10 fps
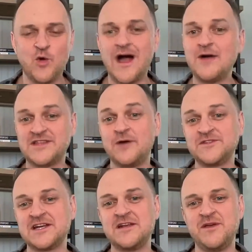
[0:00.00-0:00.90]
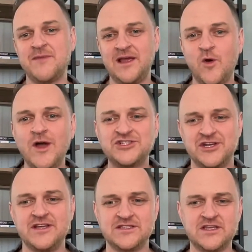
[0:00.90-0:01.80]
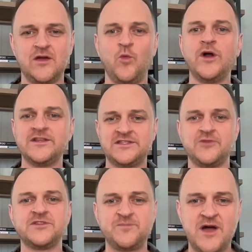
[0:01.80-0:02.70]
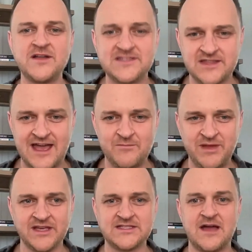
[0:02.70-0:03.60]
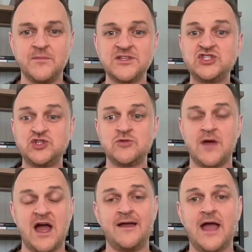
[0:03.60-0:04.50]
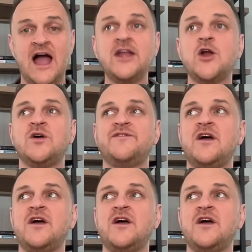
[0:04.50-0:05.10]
well, that was going to be my question is, what is their response to that? Because I'm assuming, I know if